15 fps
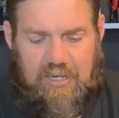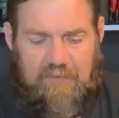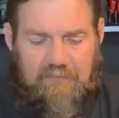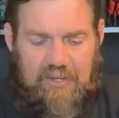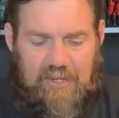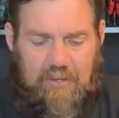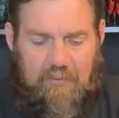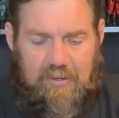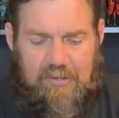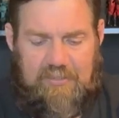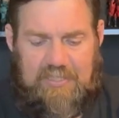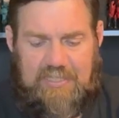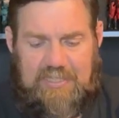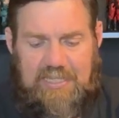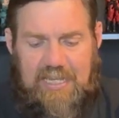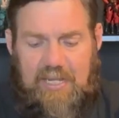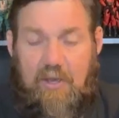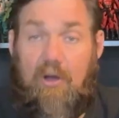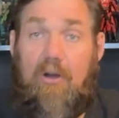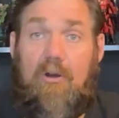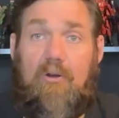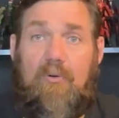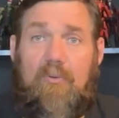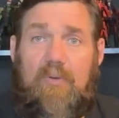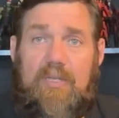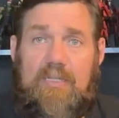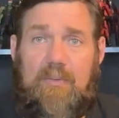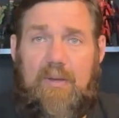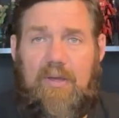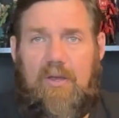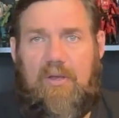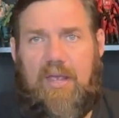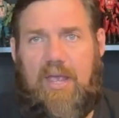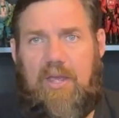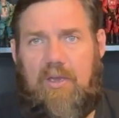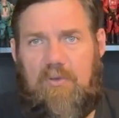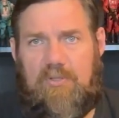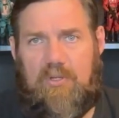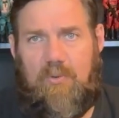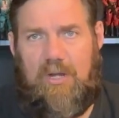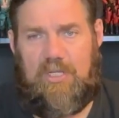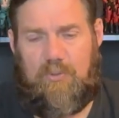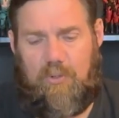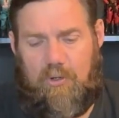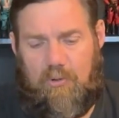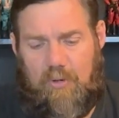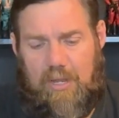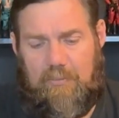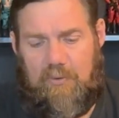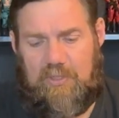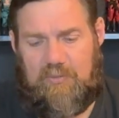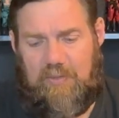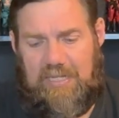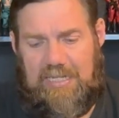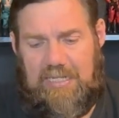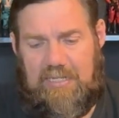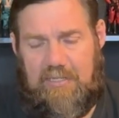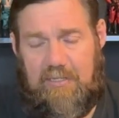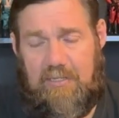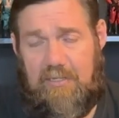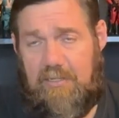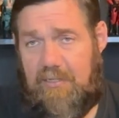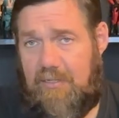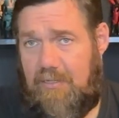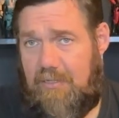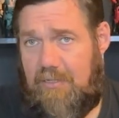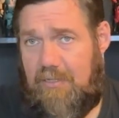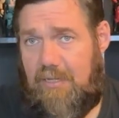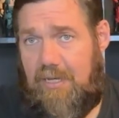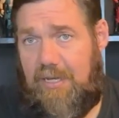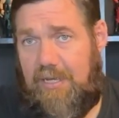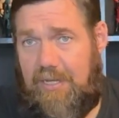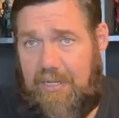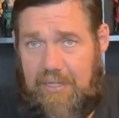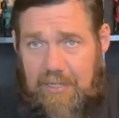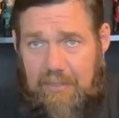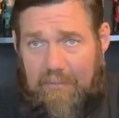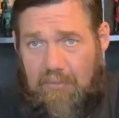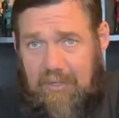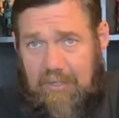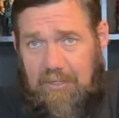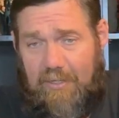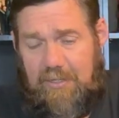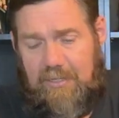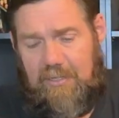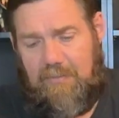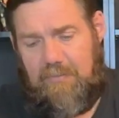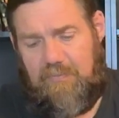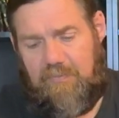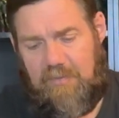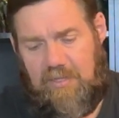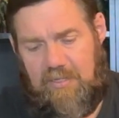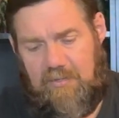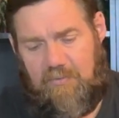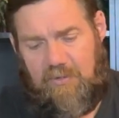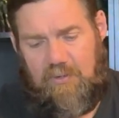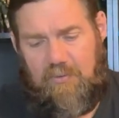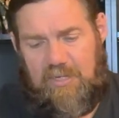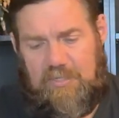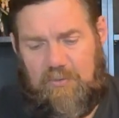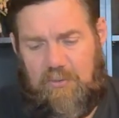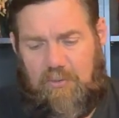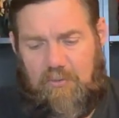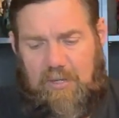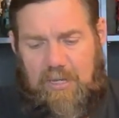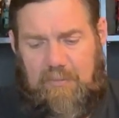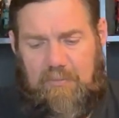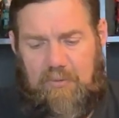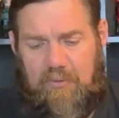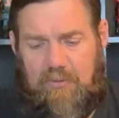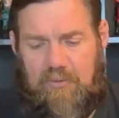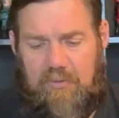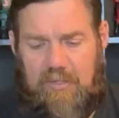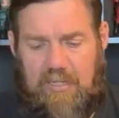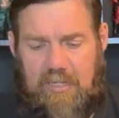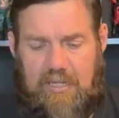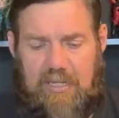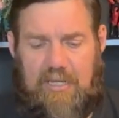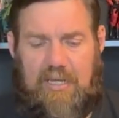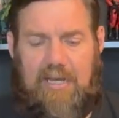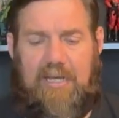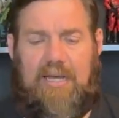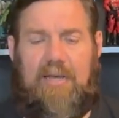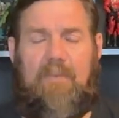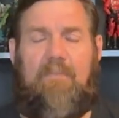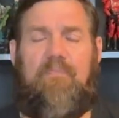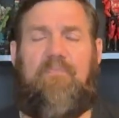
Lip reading: to figure out what else to say. Oh, is anybody okay? Who's gonna watch Royal Rumble this weekend? I am. We're gonna watch Royal Rumble. So